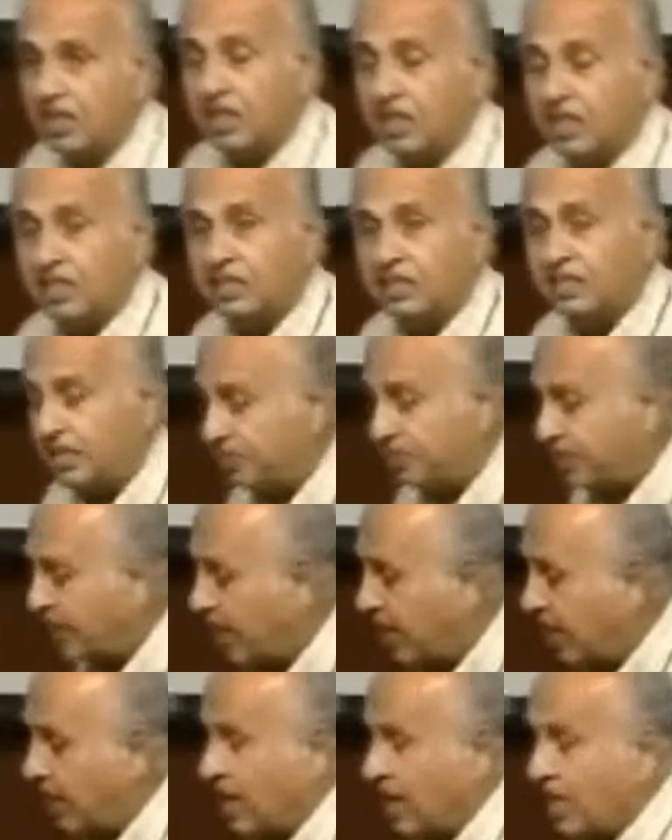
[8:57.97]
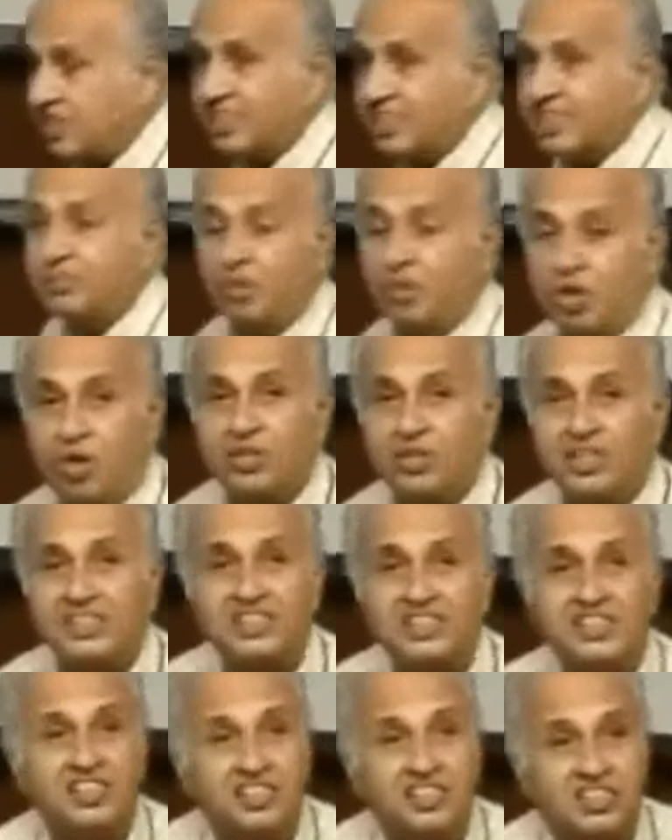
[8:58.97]
that when I asked him how does he
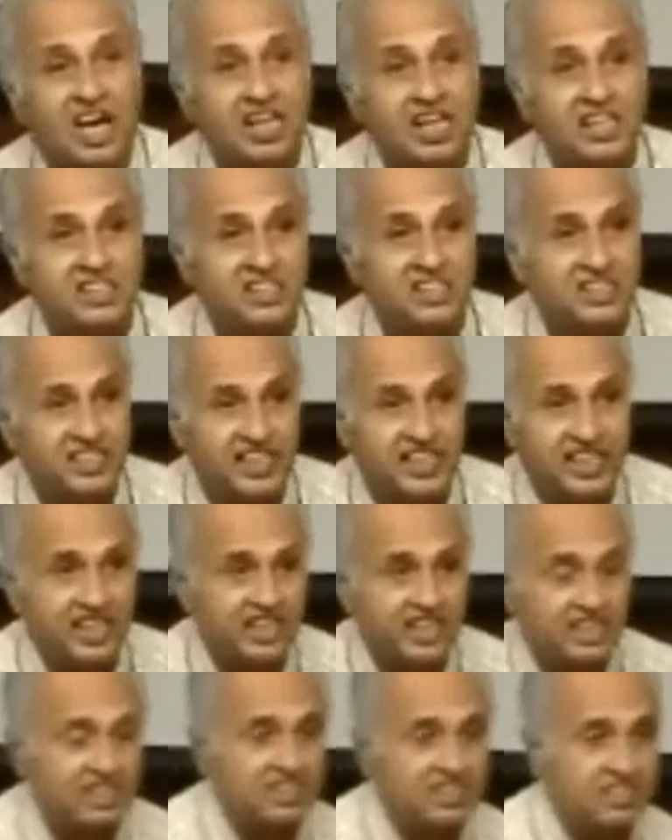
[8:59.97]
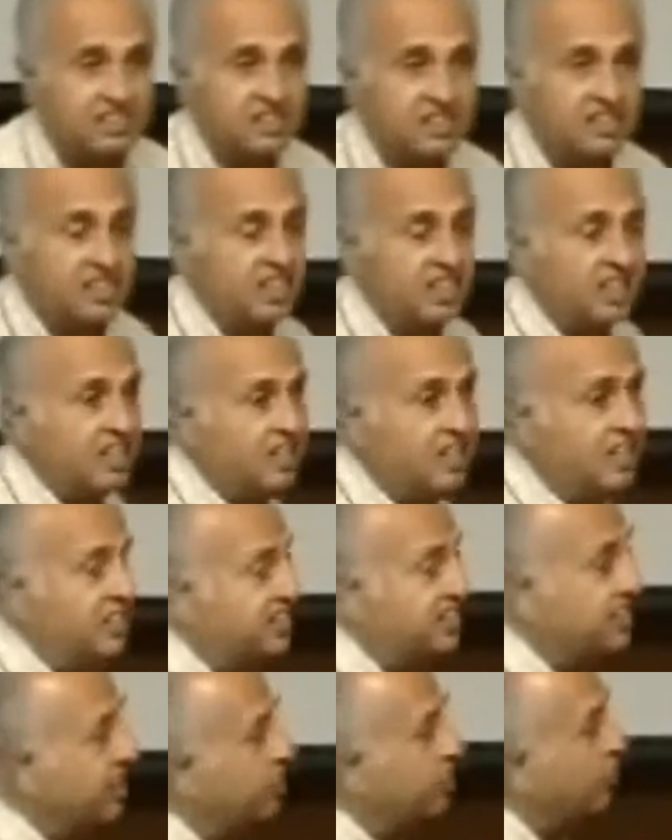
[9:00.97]
start his day, he
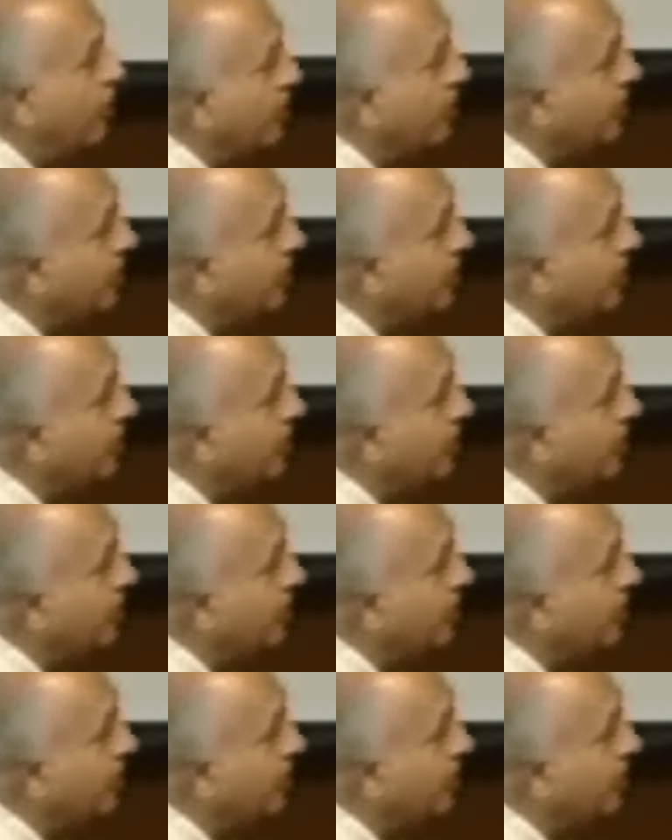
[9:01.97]
said, well, the